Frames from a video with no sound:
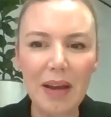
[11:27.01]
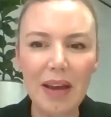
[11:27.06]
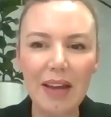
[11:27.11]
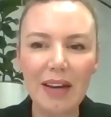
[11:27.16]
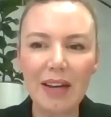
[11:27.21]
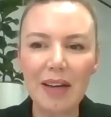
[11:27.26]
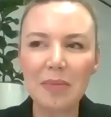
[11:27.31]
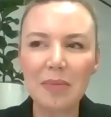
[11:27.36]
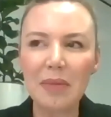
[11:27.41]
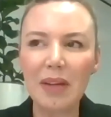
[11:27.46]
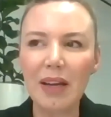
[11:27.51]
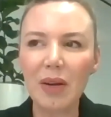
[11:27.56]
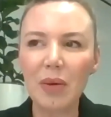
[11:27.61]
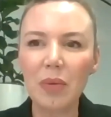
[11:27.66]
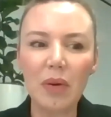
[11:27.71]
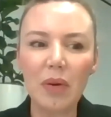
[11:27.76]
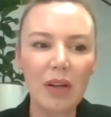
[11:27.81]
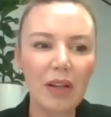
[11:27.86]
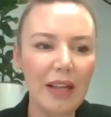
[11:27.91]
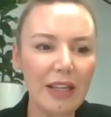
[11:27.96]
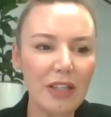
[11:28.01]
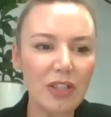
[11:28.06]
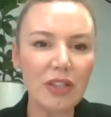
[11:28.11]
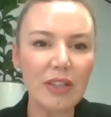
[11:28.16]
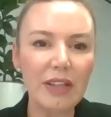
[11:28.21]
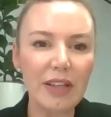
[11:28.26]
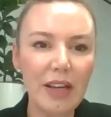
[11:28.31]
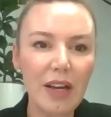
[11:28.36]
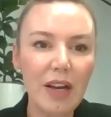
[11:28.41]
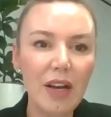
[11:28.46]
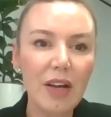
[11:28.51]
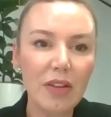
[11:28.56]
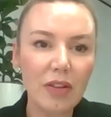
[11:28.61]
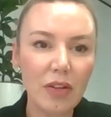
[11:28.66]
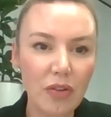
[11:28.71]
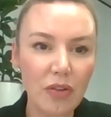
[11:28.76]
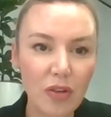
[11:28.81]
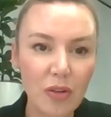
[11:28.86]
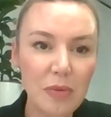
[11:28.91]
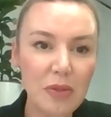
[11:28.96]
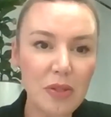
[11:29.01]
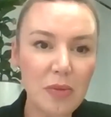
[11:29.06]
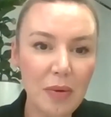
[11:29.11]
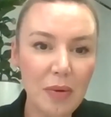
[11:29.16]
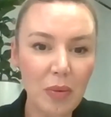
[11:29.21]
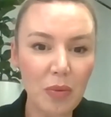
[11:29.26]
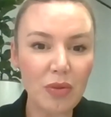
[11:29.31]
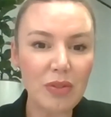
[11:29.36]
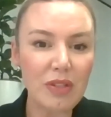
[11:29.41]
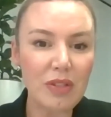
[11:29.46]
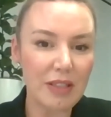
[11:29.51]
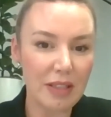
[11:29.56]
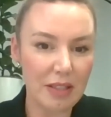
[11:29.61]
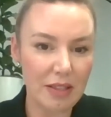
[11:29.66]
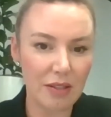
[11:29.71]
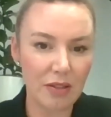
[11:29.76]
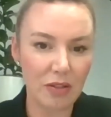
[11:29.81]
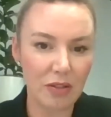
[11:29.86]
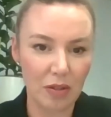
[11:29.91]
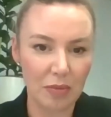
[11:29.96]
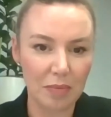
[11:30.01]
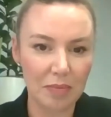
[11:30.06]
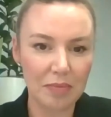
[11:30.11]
And I'm like, well, actually, the thermal spring water does the job.